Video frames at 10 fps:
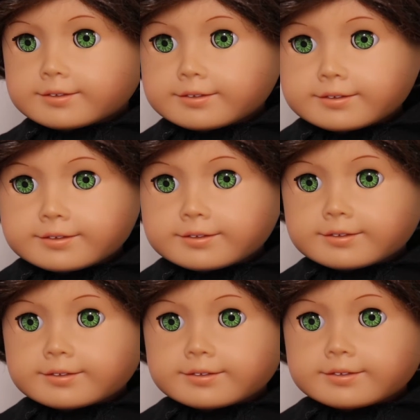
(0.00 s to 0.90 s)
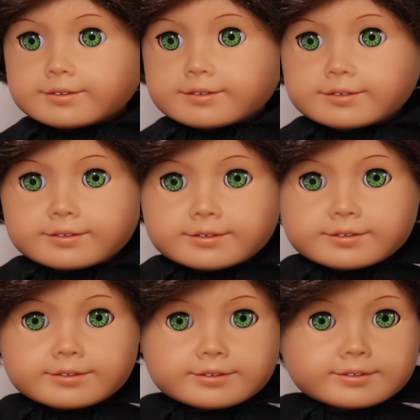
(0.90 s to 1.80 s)

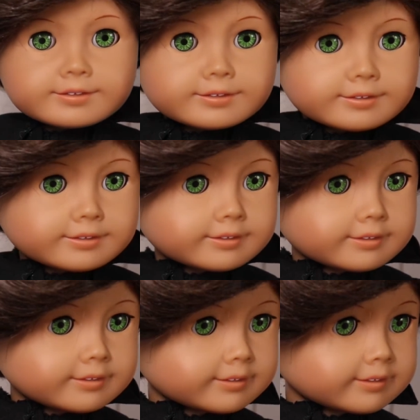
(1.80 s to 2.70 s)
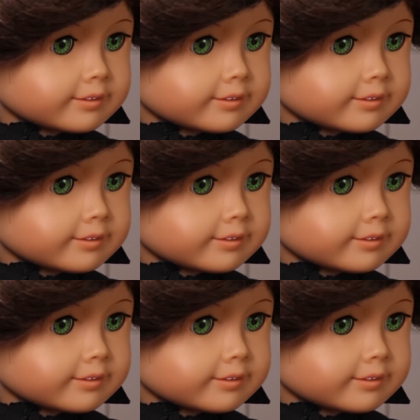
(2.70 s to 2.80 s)
[no speech]